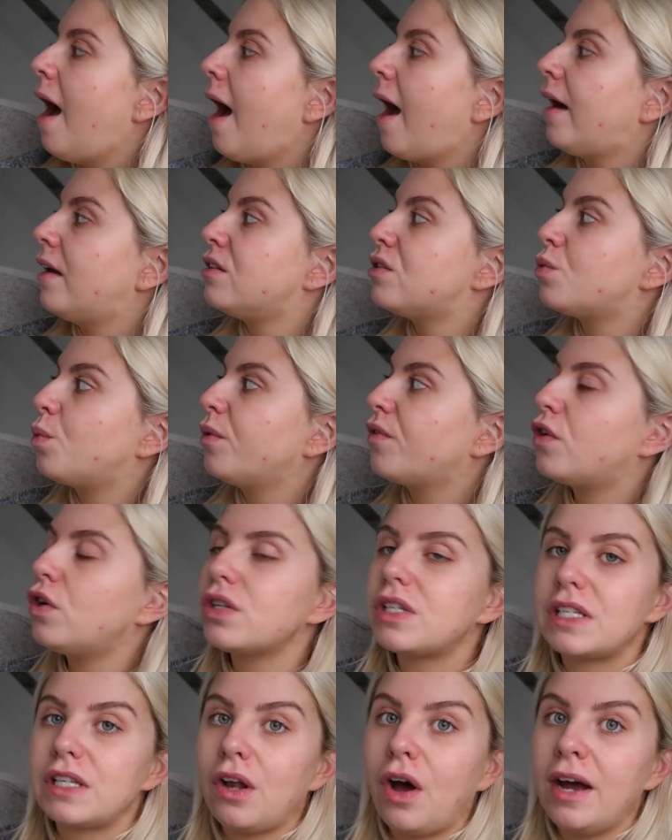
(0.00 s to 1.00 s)
And we've
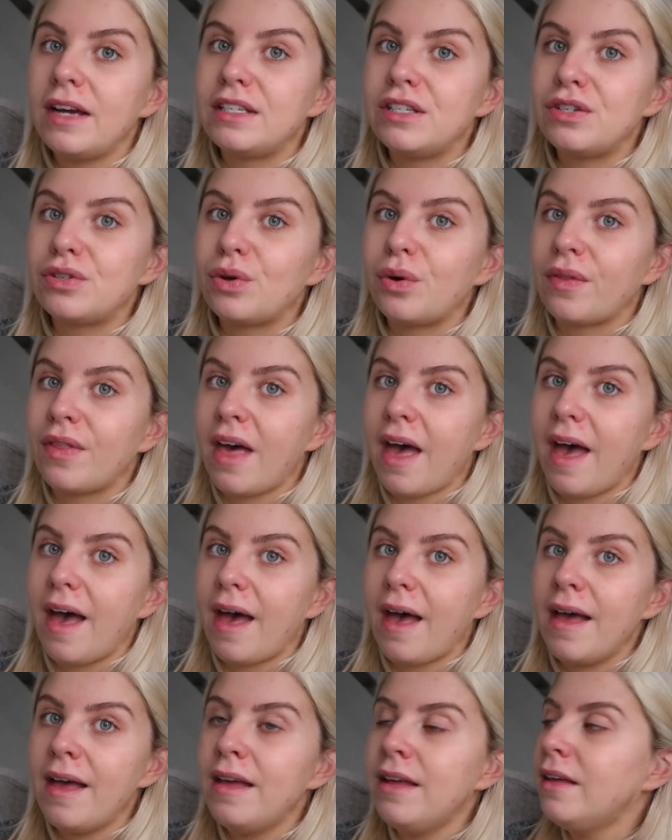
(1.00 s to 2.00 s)
got a sliding door
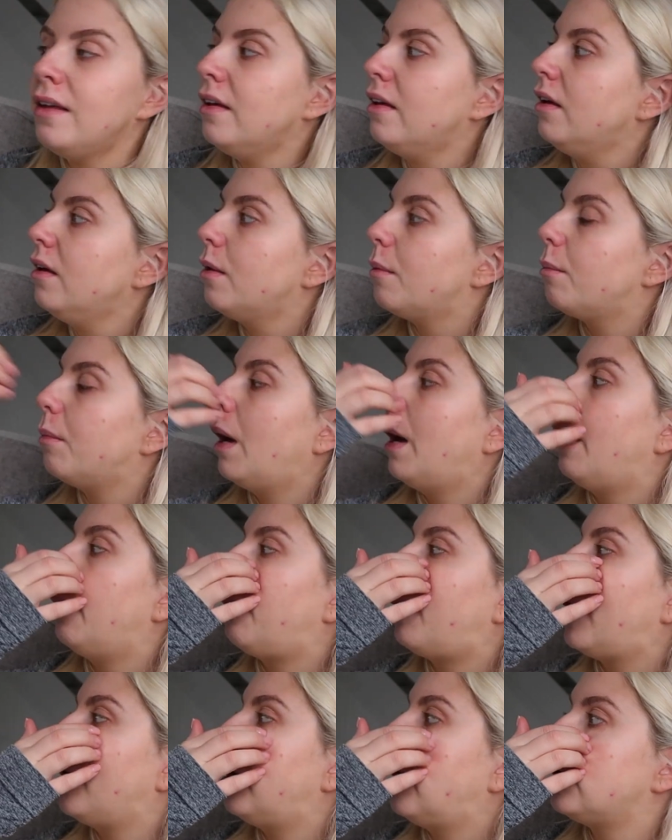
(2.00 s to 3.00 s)
there
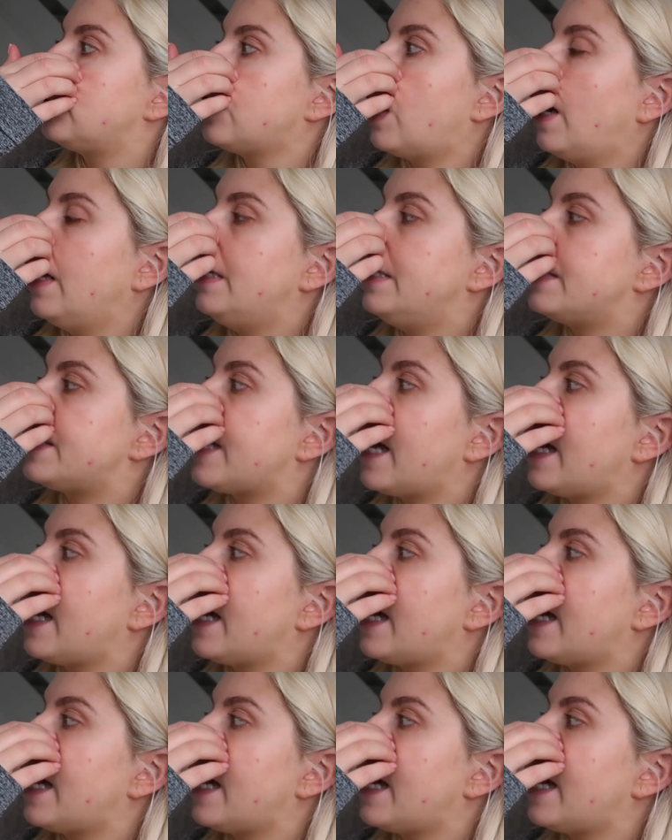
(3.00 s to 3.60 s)
by our dining